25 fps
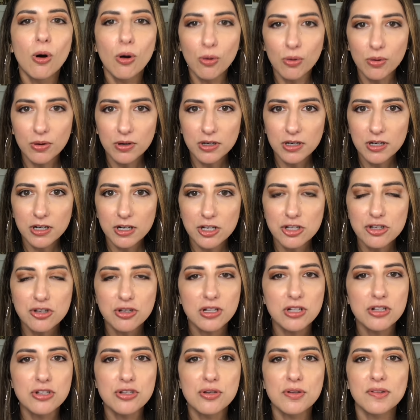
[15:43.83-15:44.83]
or
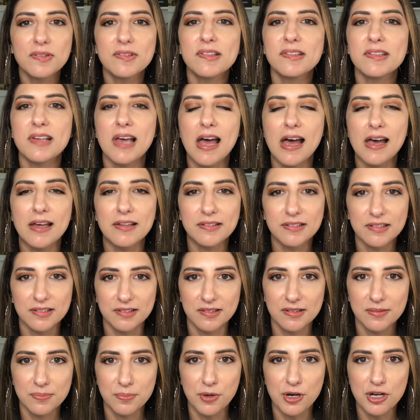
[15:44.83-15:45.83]
you can use this as
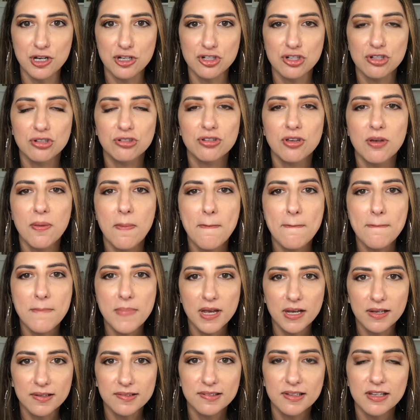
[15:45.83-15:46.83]
inspiration to
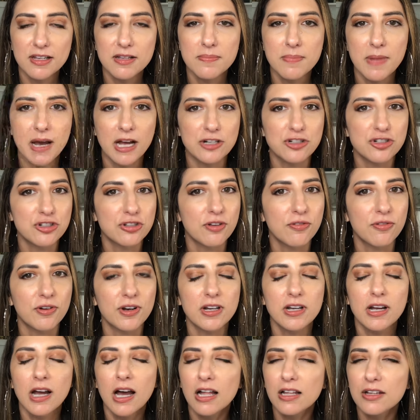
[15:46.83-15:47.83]
mix and match
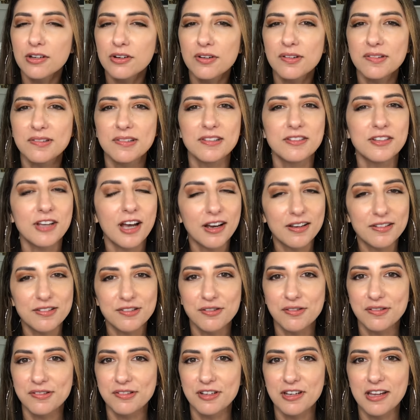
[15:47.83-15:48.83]
different colors and
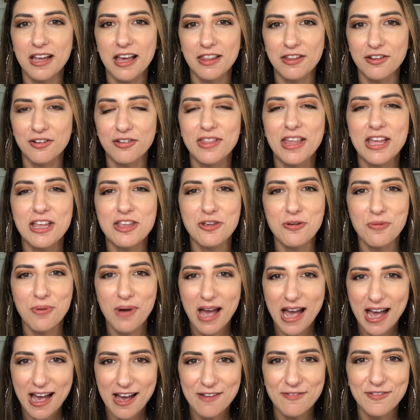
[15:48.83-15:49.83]
textures together that you
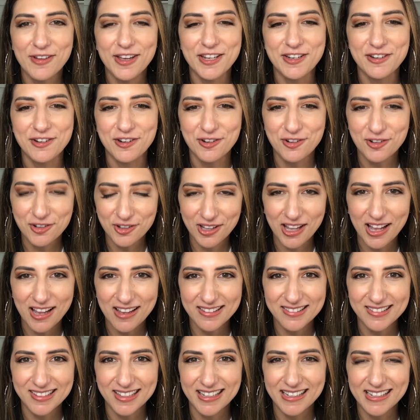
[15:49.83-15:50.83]
have in your
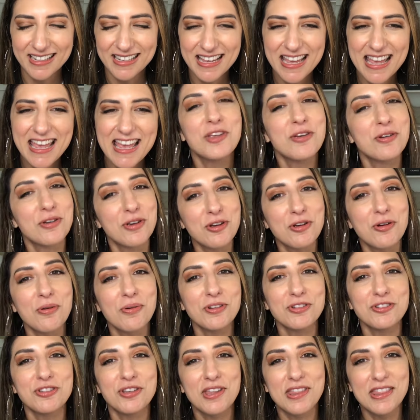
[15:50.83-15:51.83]
closet. You can
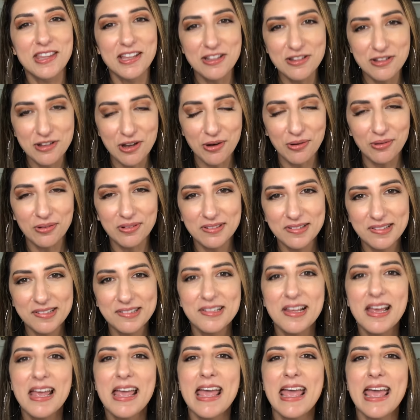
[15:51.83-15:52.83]
go into the
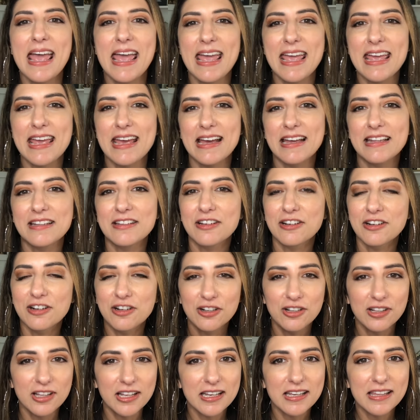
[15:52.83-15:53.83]
notes and
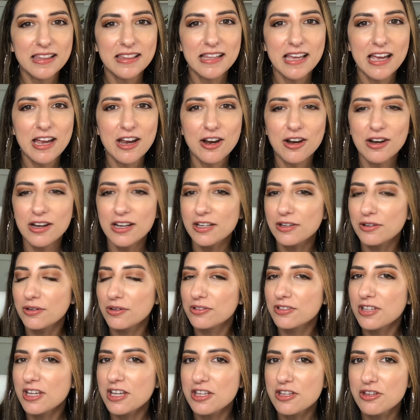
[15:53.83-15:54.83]
click there.
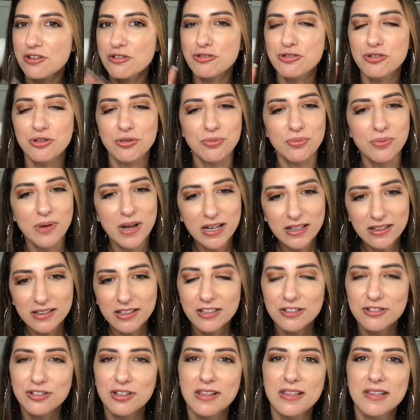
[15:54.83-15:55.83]
It'll take you
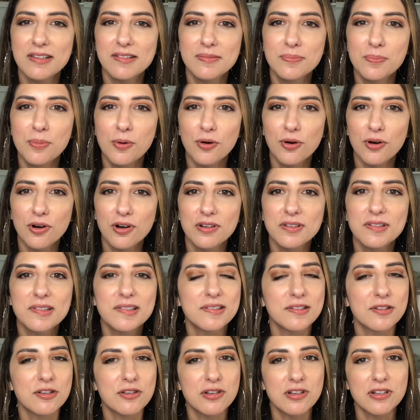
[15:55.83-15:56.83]
directly to these
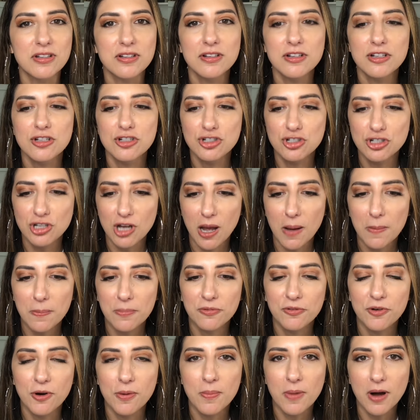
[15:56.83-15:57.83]
boards so you can
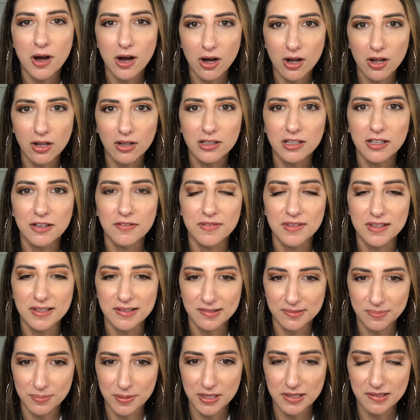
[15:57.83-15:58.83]
shop from all of
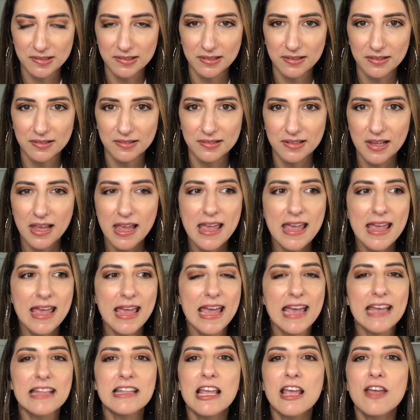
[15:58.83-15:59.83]
these pieces.
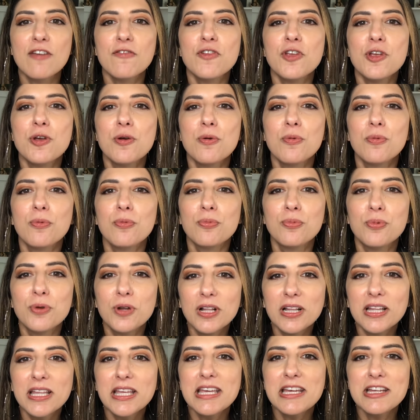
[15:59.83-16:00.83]
And if you
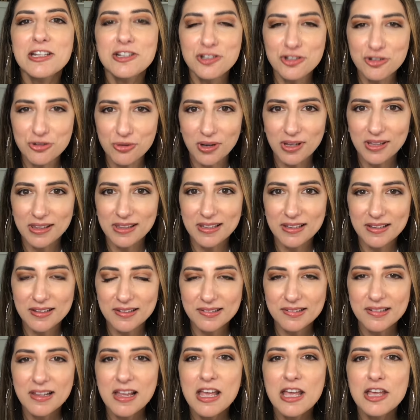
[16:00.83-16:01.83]
really enjoyed
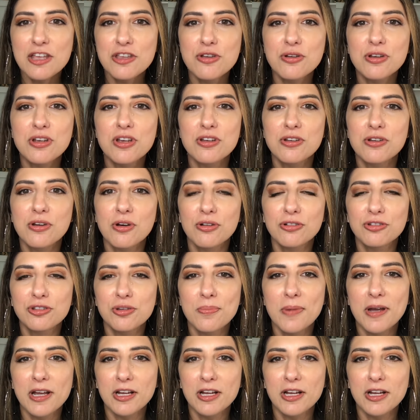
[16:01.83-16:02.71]
this, you can go to